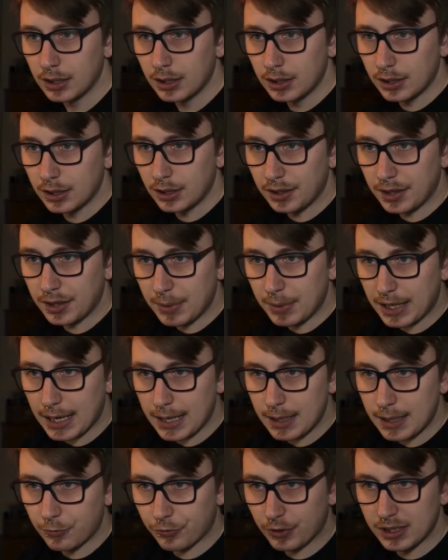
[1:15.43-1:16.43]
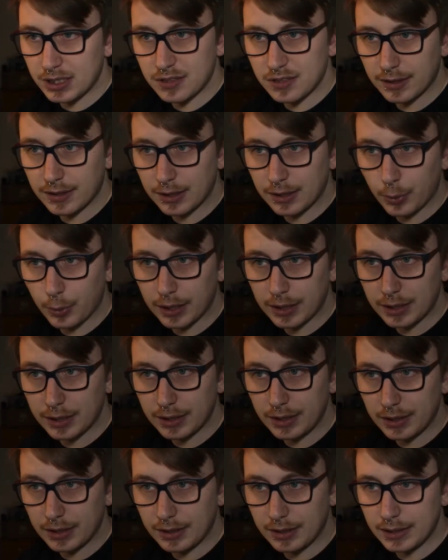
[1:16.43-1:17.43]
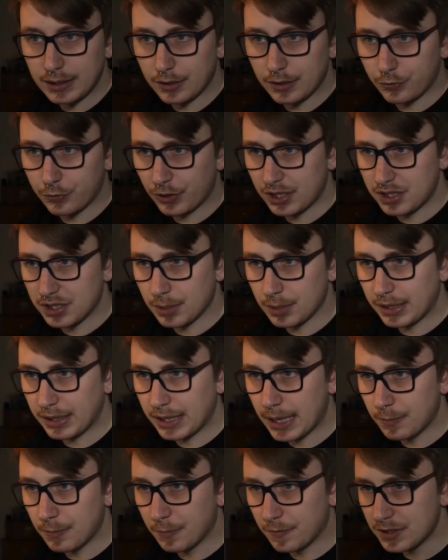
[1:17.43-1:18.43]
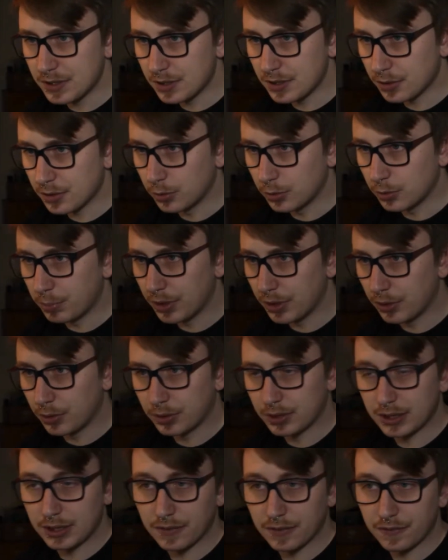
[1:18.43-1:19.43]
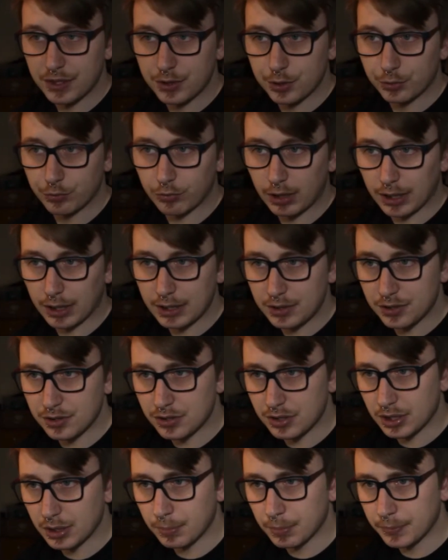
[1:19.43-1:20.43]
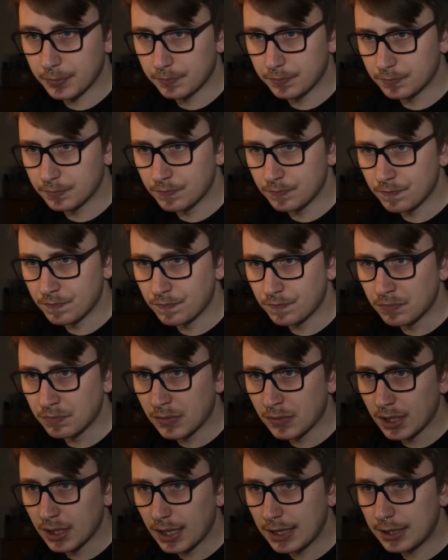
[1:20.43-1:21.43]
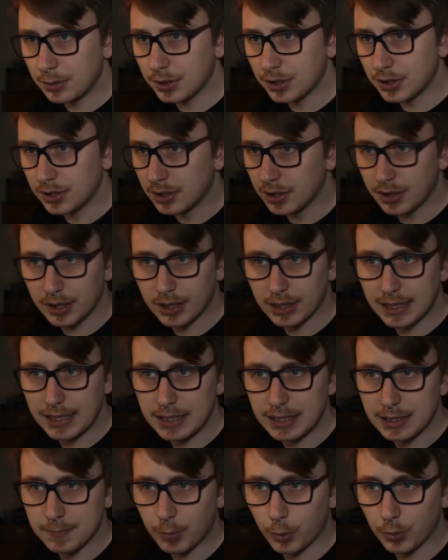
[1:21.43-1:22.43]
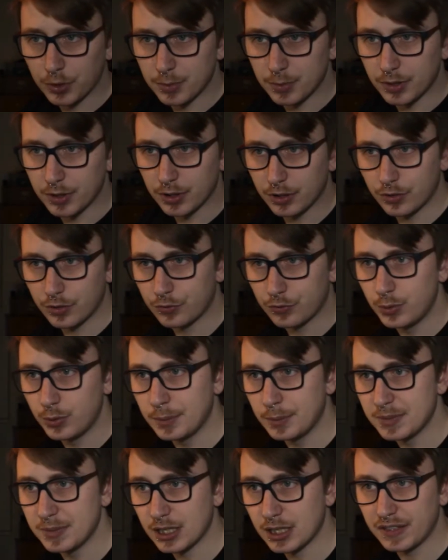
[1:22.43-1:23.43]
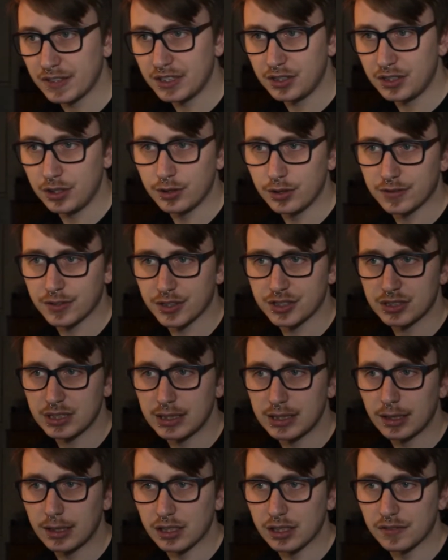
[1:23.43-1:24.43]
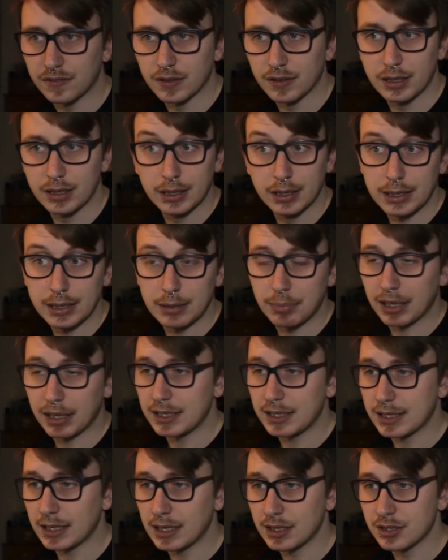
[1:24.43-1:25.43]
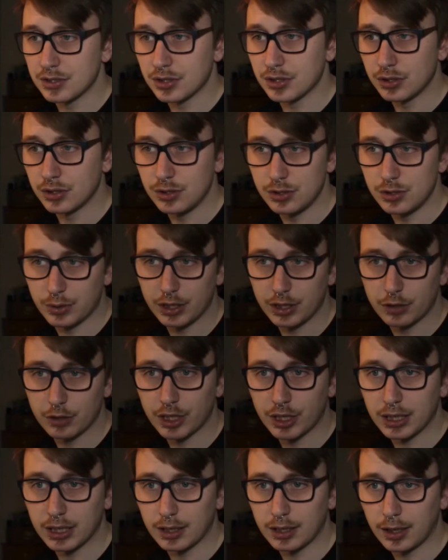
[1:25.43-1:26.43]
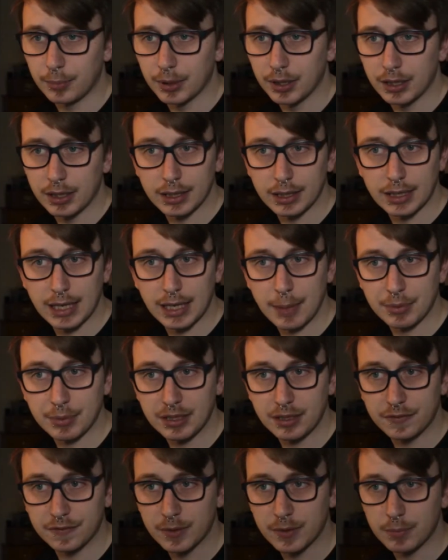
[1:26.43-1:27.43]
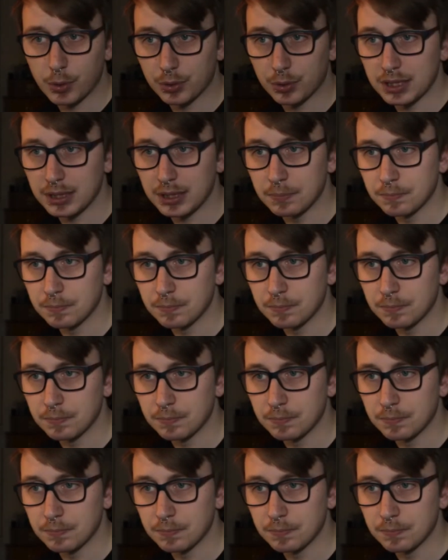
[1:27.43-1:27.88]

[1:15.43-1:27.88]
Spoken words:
They became friends very quickly. The friendship became physical but not an official relationship. Elgin, a keen sportsman, threw himself into university life. He played tennis, joined the running club and captained a football team.